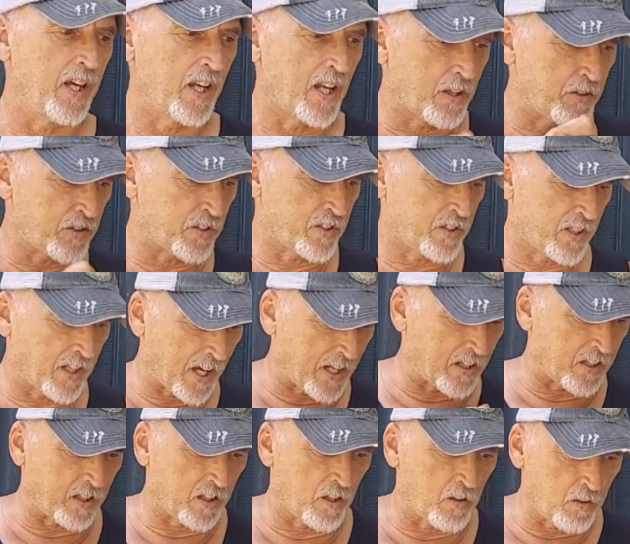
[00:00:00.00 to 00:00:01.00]
and I just
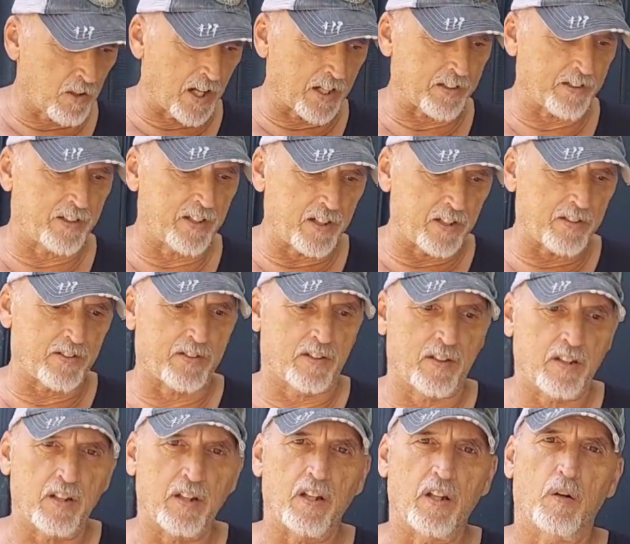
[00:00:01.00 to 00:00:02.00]
kind of go like this
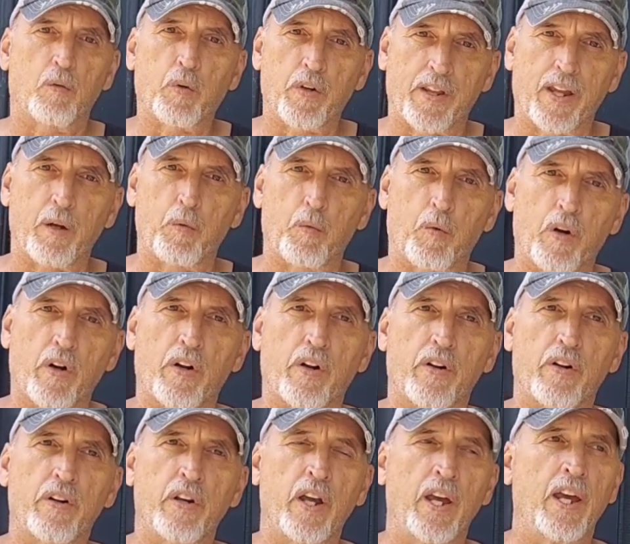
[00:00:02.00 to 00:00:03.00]
where they
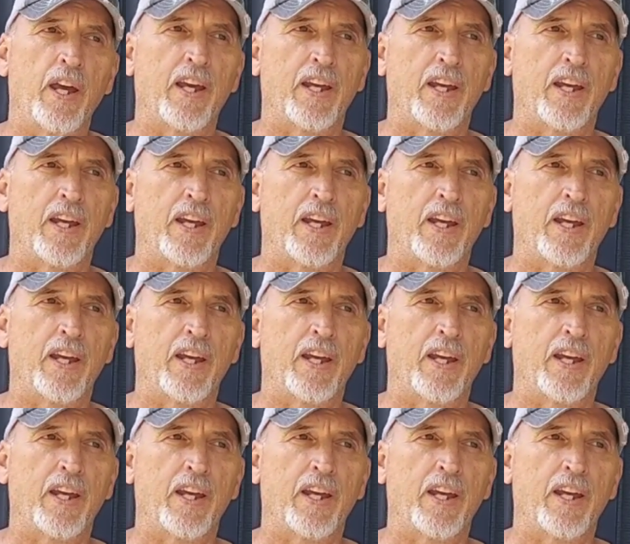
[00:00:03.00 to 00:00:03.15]
were,